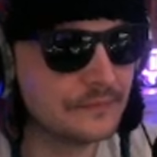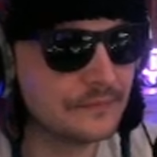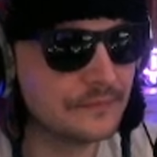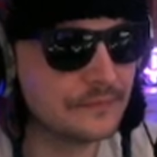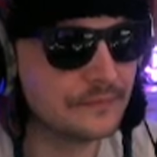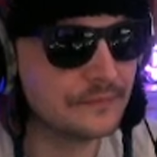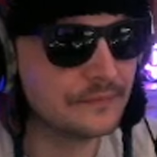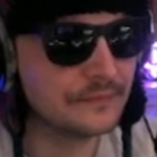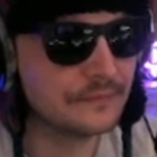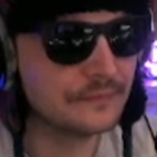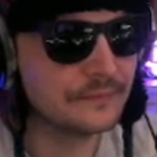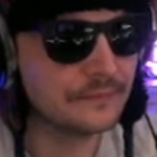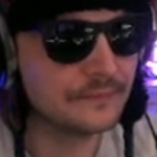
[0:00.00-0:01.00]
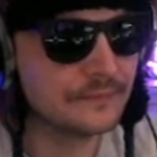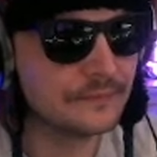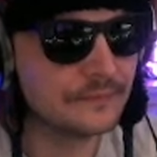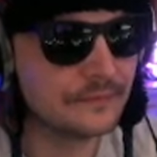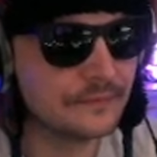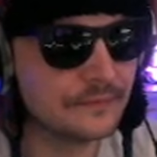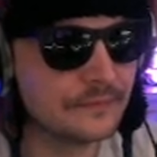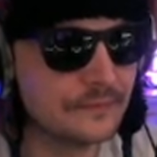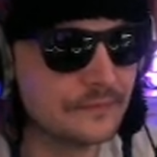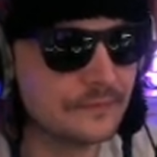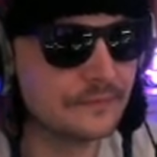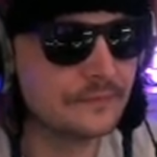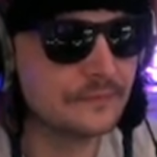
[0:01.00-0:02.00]

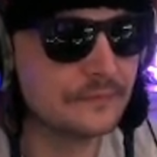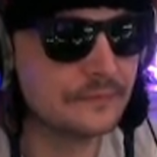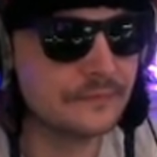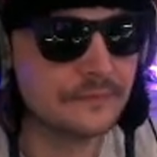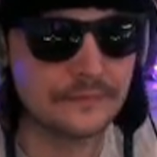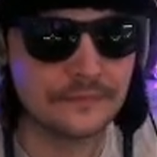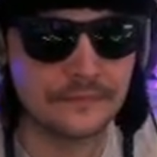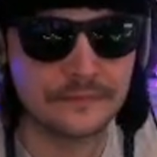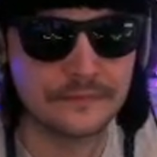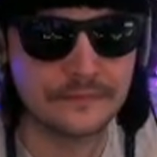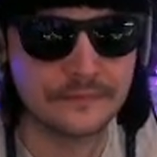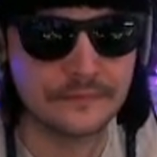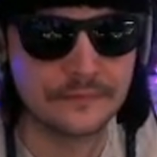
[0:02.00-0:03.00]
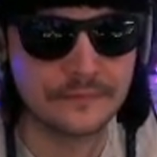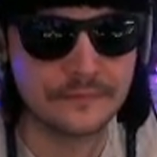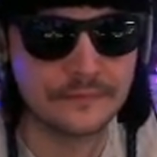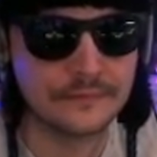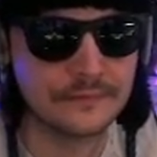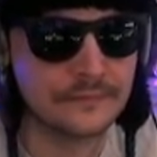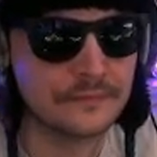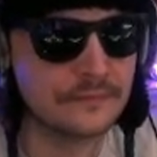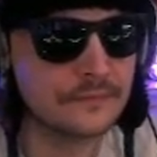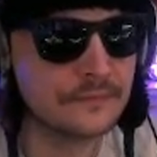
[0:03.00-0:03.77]
[no speech]